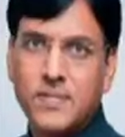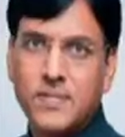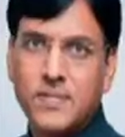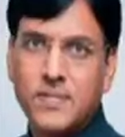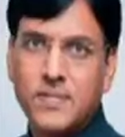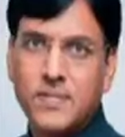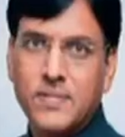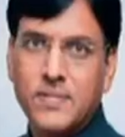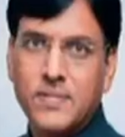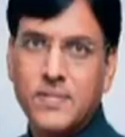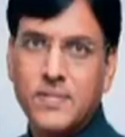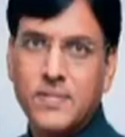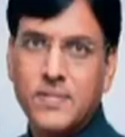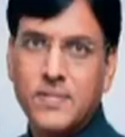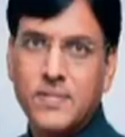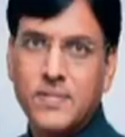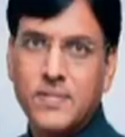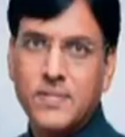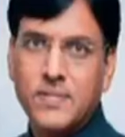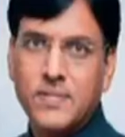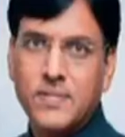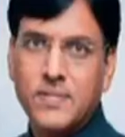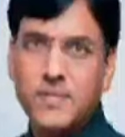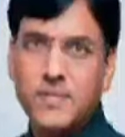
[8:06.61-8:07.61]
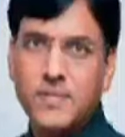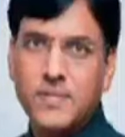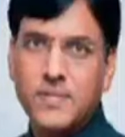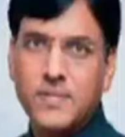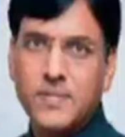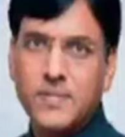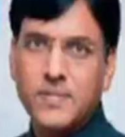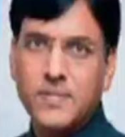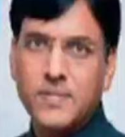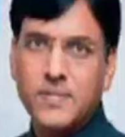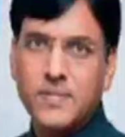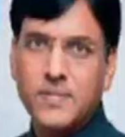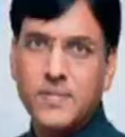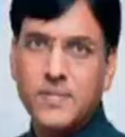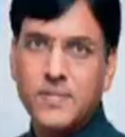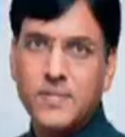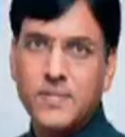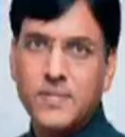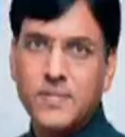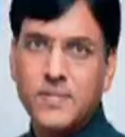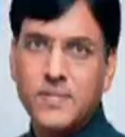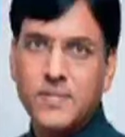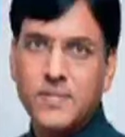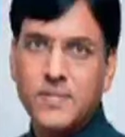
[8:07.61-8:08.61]

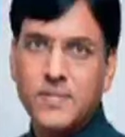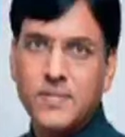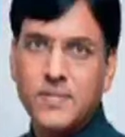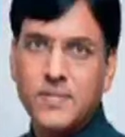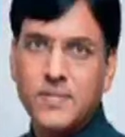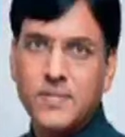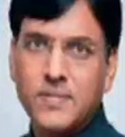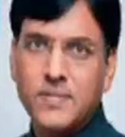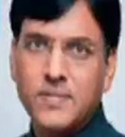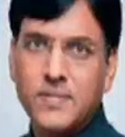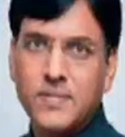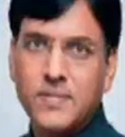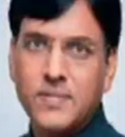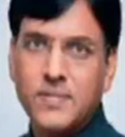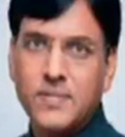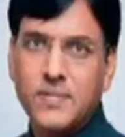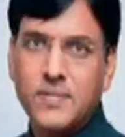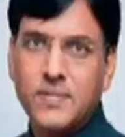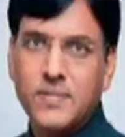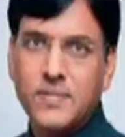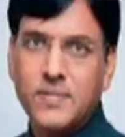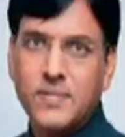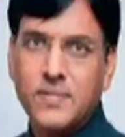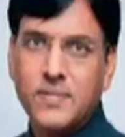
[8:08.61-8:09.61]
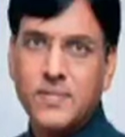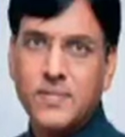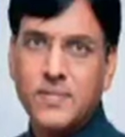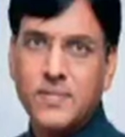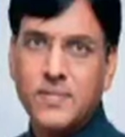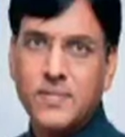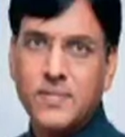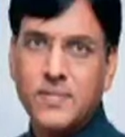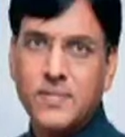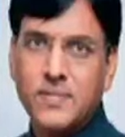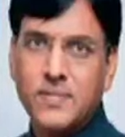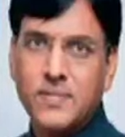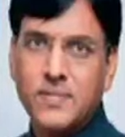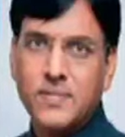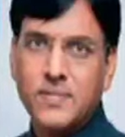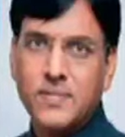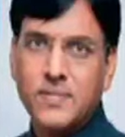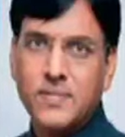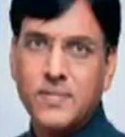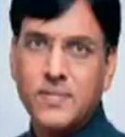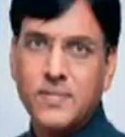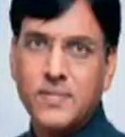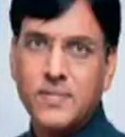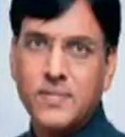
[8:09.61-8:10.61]

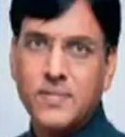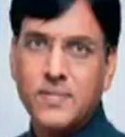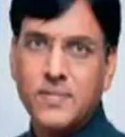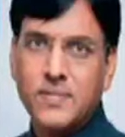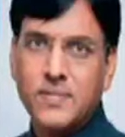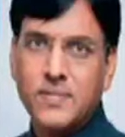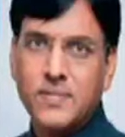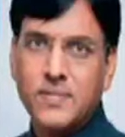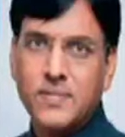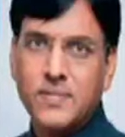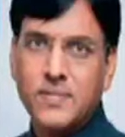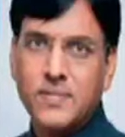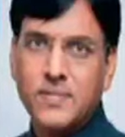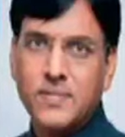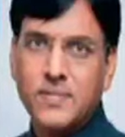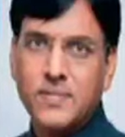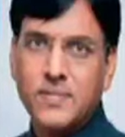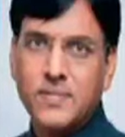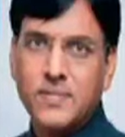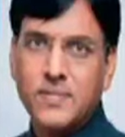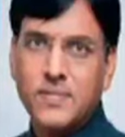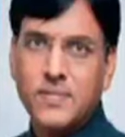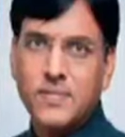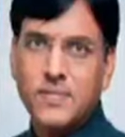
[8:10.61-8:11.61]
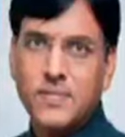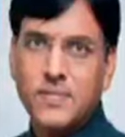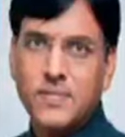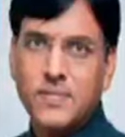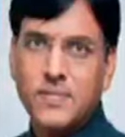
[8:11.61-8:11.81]
The person shown says nothing.